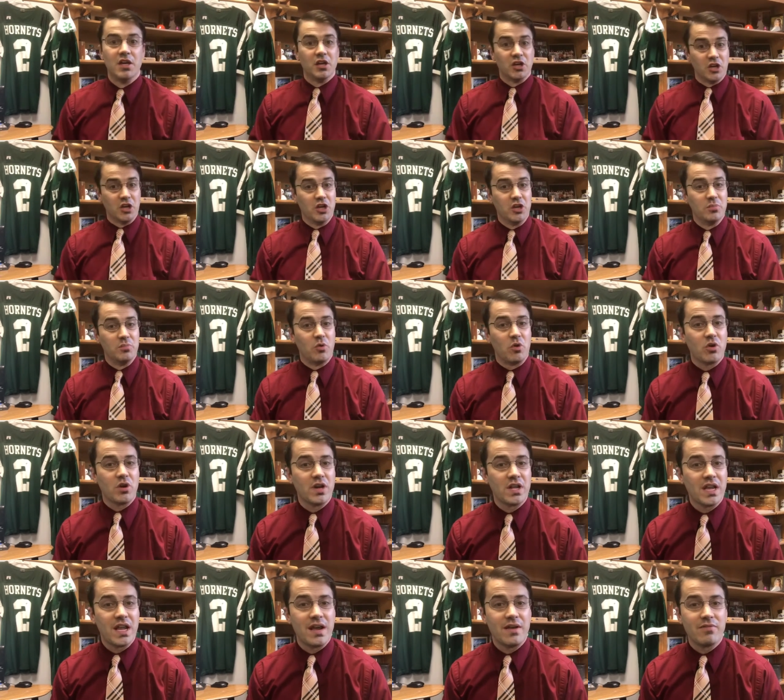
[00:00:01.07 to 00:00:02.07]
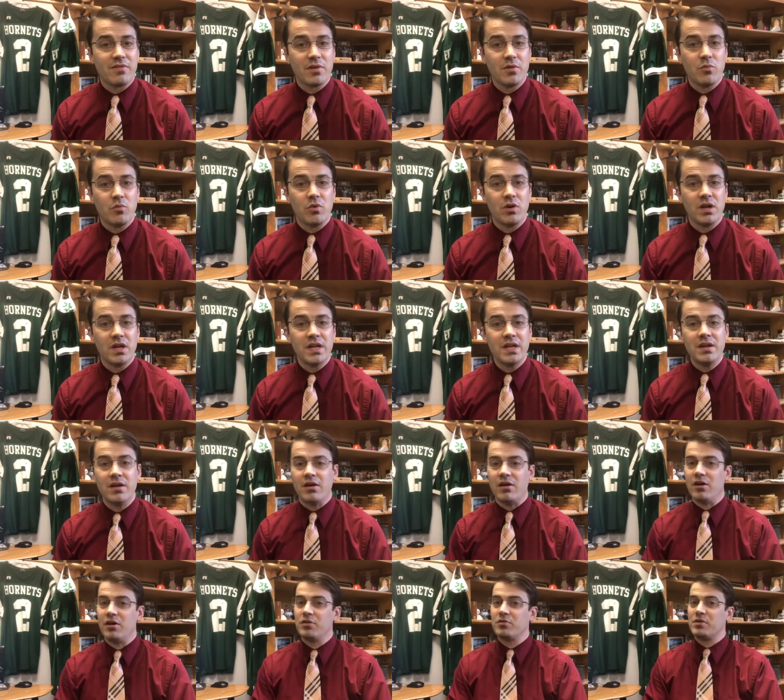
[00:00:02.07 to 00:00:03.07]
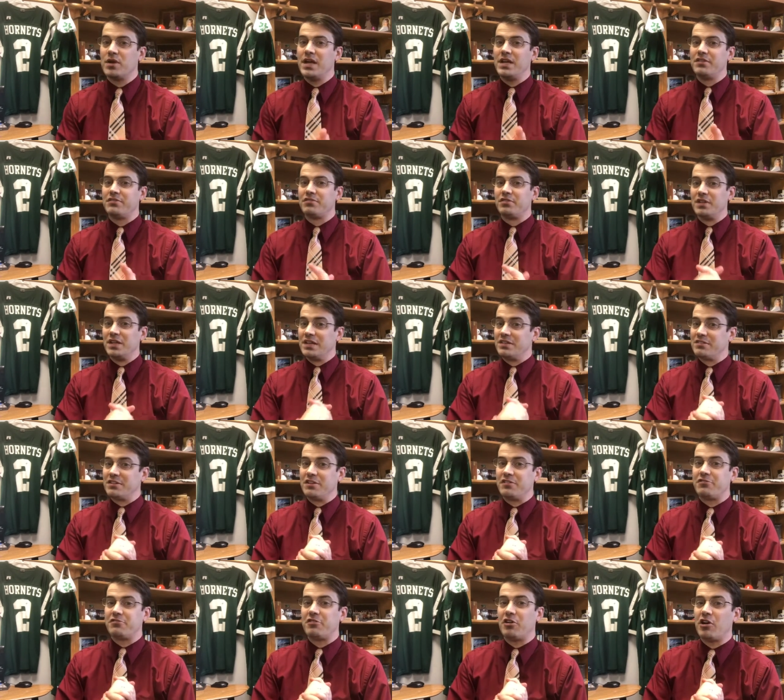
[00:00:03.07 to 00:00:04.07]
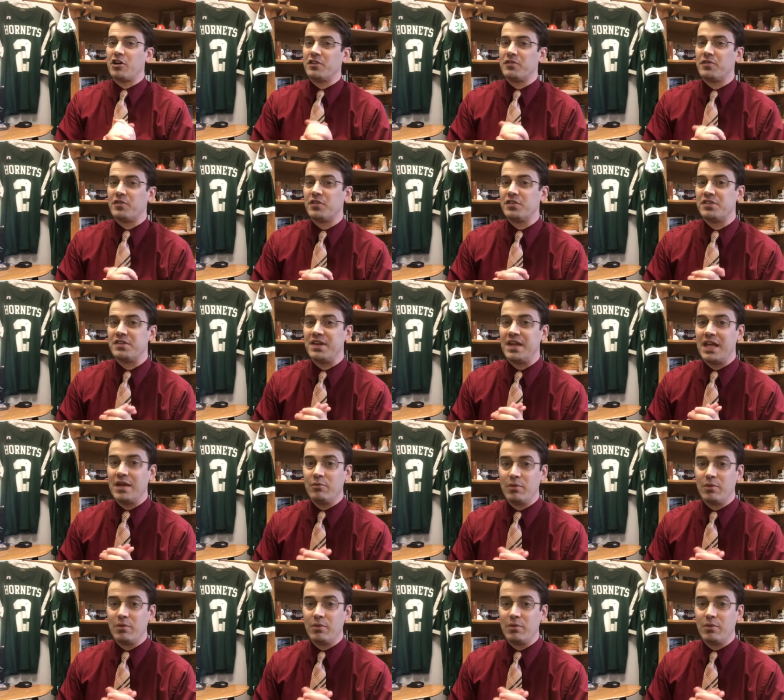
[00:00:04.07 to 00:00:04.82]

Good morning, everyone. All right, so let's get started for today.